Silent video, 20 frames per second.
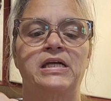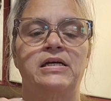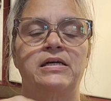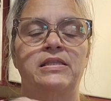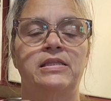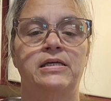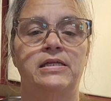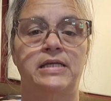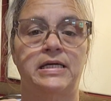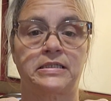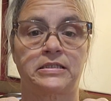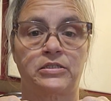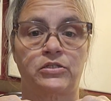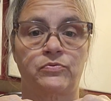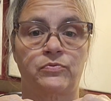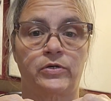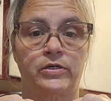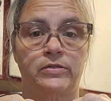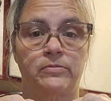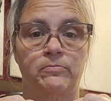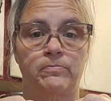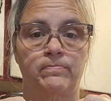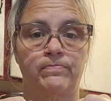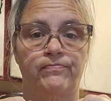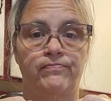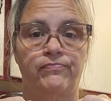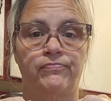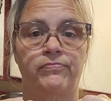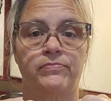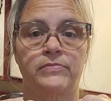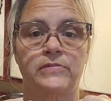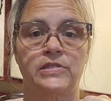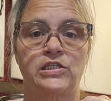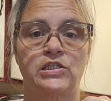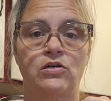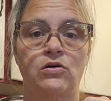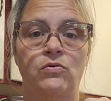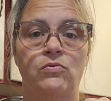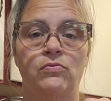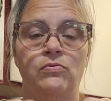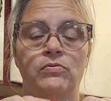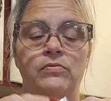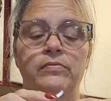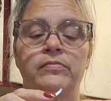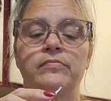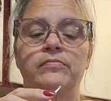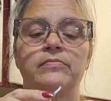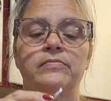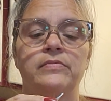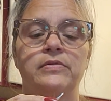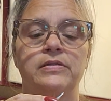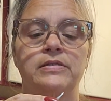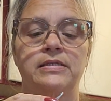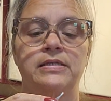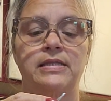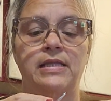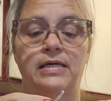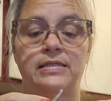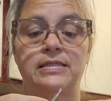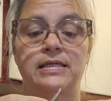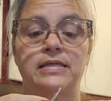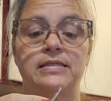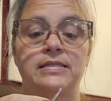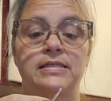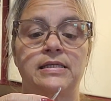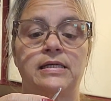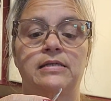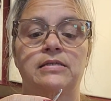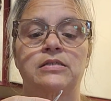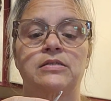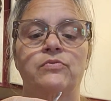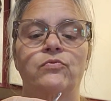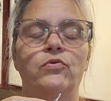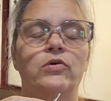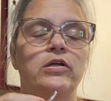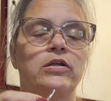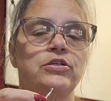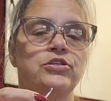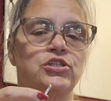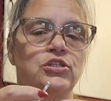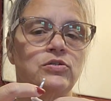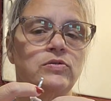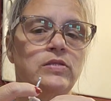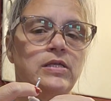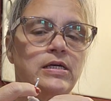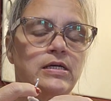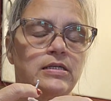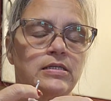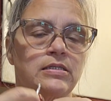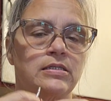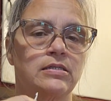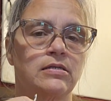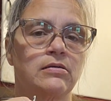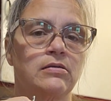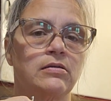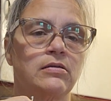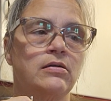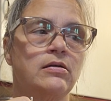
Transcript: in the next one. So that's at 6. We're going to do this